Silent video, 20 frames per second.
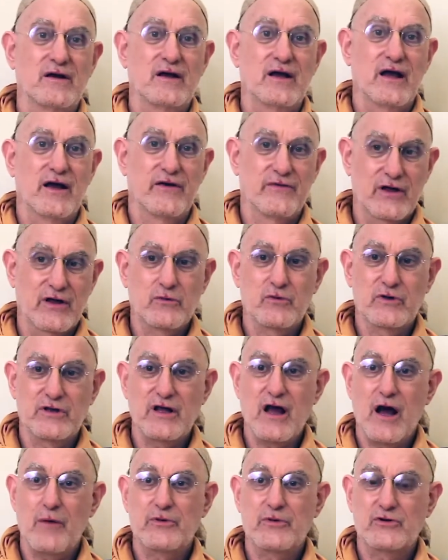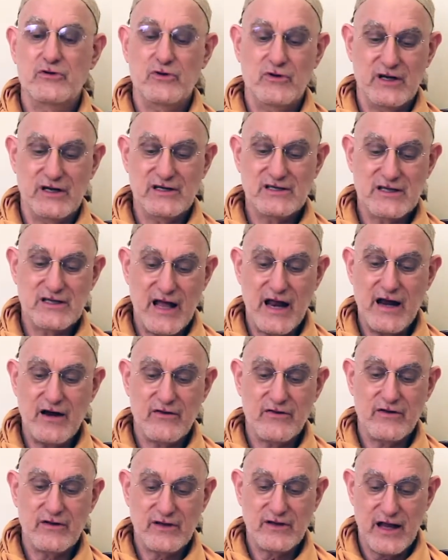And then when the opportunity is there
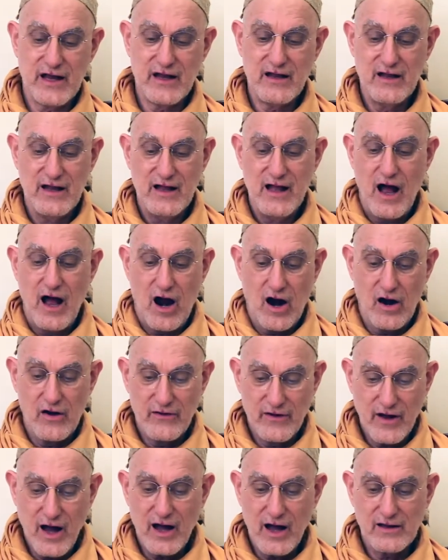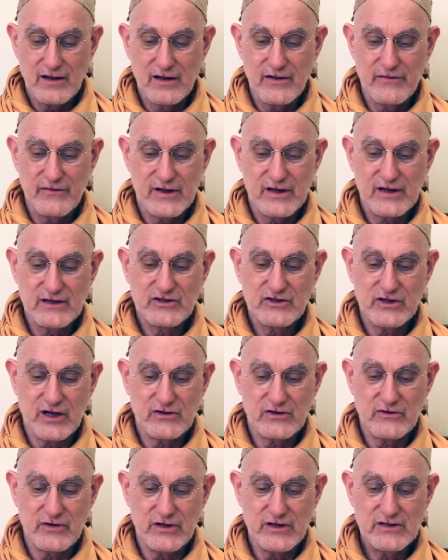that they are not living as
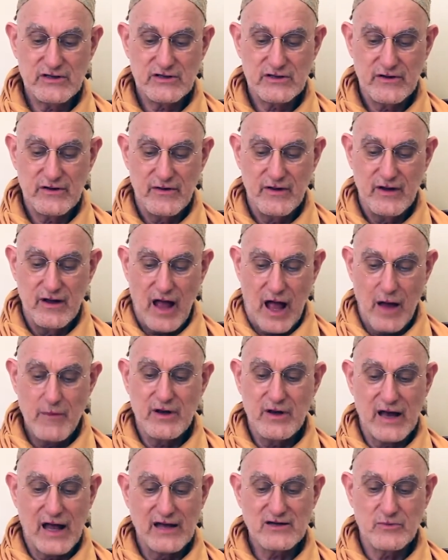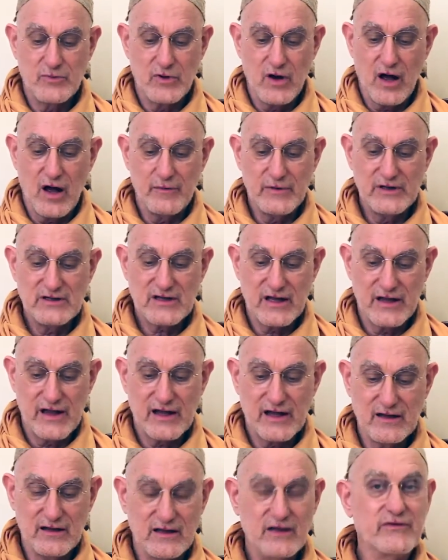Kshatriyas, as Brahmins, and they
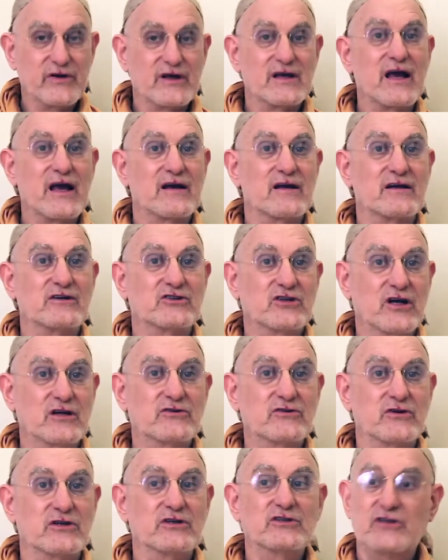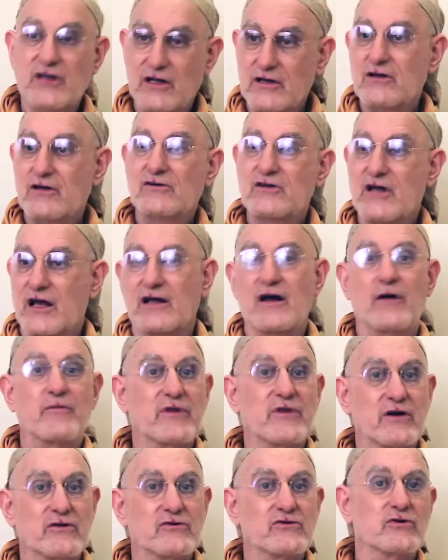can live again as Kshatriyas, then they'll take up
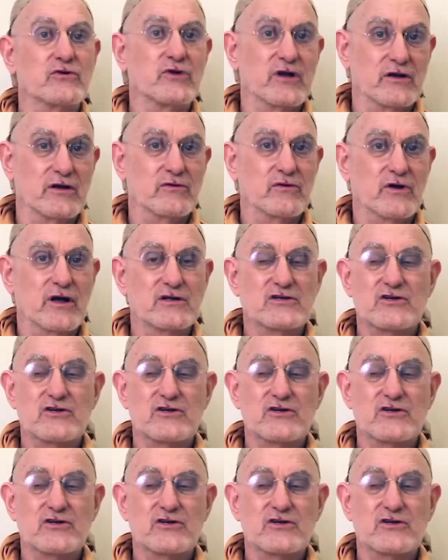their duty, right?